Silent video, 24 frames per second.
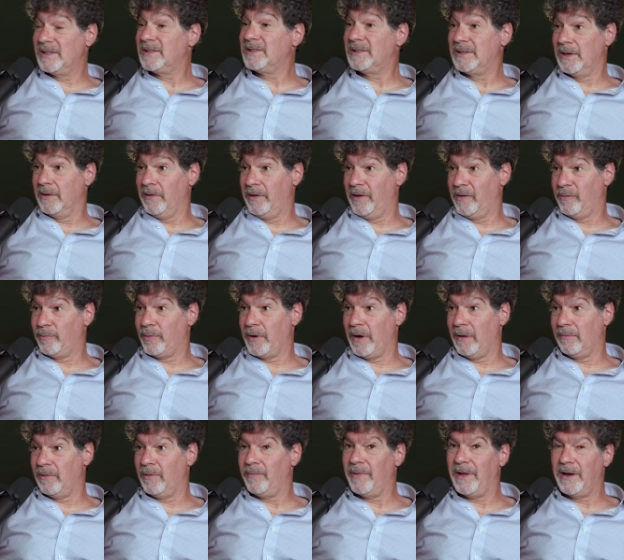is a serious
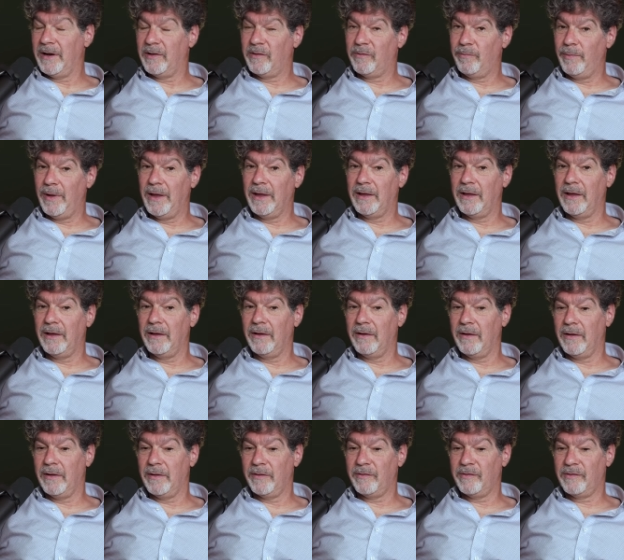problem, and it's making
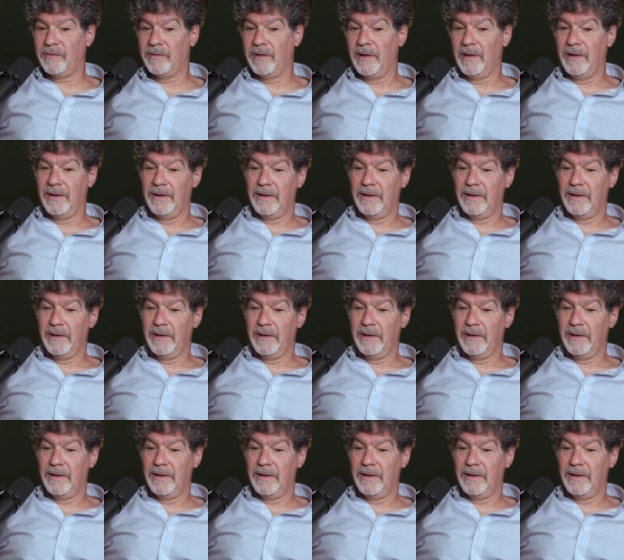us